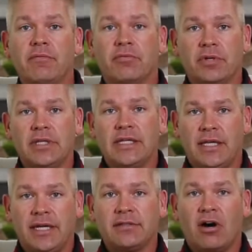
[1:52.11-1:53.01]
really
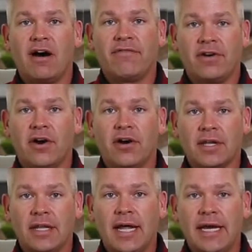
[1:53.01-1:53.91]
like to offer our
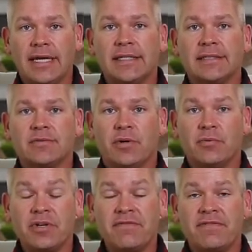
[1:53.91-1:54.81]
clients what
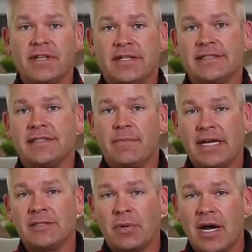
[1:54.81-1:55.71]
we feel is the
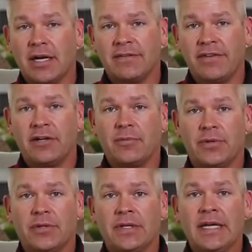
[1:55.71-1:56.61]
best product
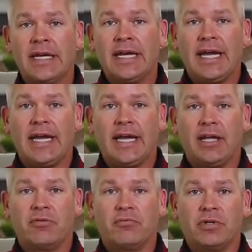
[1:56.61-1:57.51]
available.
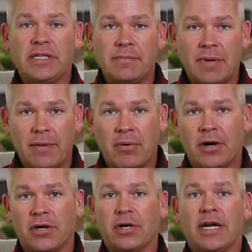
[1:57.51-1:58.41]
And really by
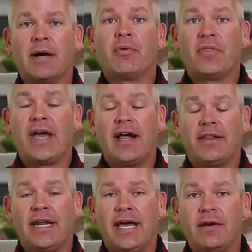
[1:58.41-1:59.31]
partnering up with
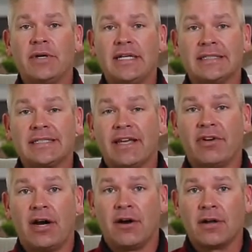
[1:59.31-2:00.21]
Allen Edwin, it's
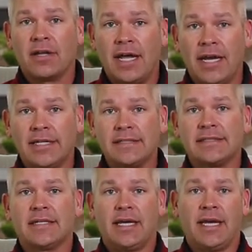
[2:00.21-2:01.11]
given our
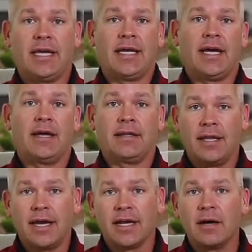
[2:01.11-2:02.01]
clients a
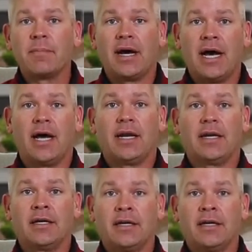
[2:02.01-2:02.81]
leg up on